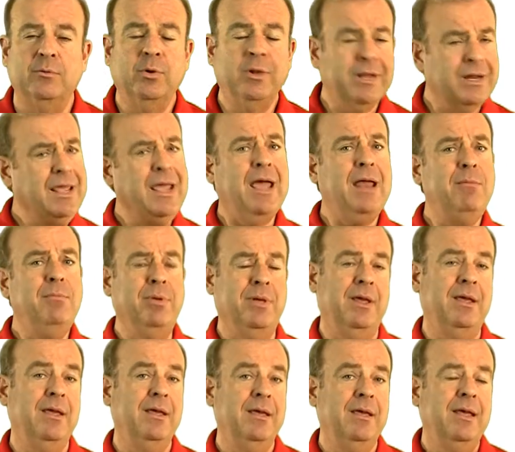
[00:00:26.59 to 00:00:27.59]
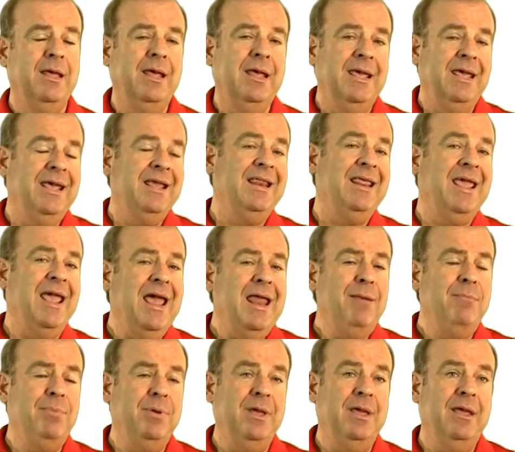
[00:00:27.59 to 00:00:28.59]
Well, it can be. It
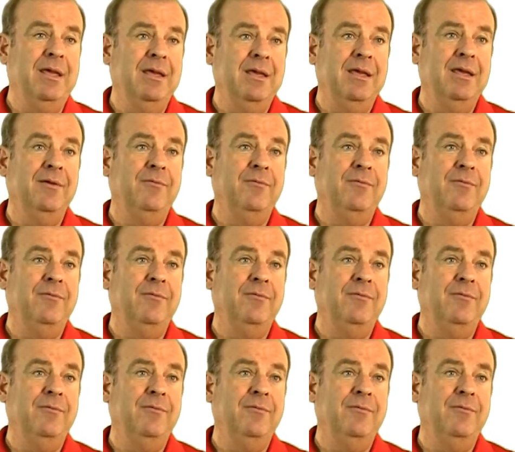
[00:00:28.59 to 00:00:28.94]
can be